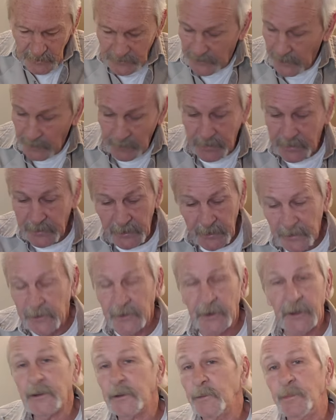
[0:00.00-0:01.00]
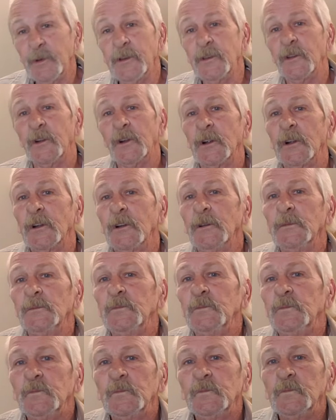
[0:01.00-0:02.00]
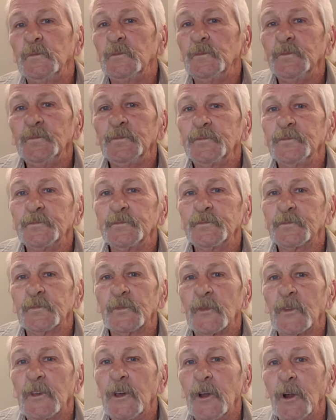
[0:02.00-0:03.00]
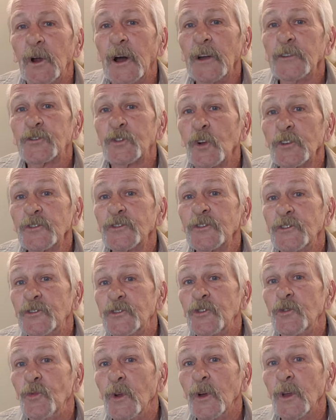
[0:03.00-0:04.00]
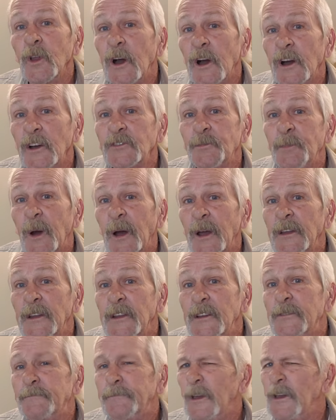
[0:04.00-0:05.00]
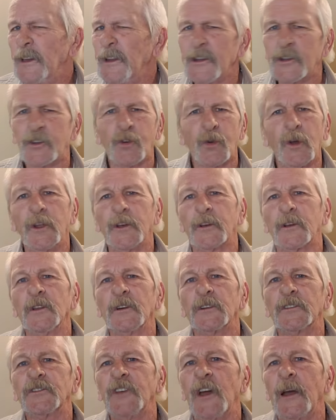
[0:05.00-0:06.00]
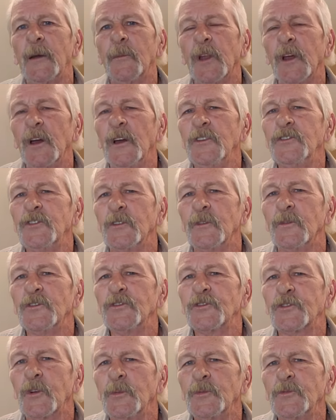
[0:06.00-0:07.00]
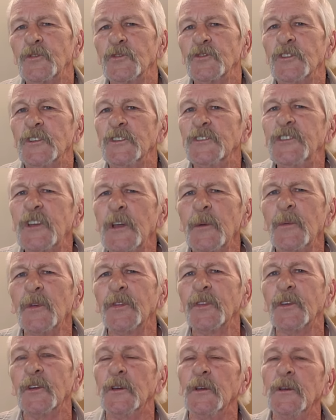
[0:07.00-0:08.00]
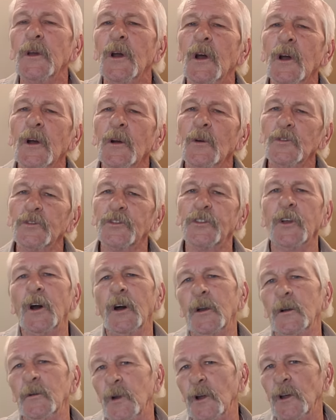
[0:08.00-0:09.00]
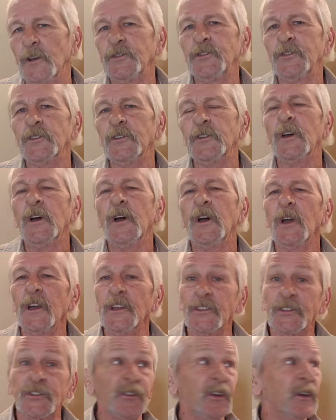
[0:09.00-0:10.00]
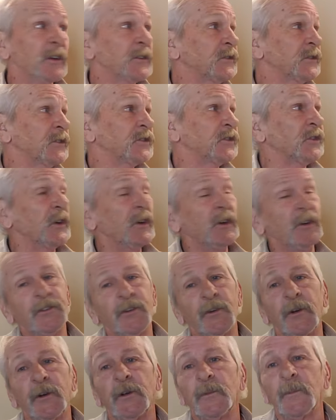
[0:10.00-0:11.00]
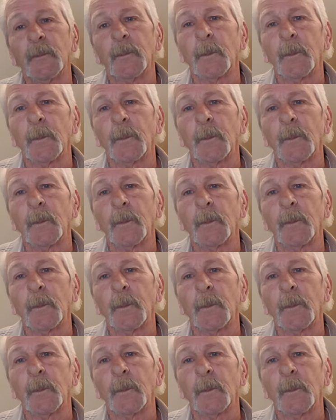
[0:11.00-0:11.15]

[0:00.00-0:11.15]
Timothy didn't need to be there. You know, I trust that you realize by any, any critical examination of the scriptures that Timothy was not arrested and sent to Caesar.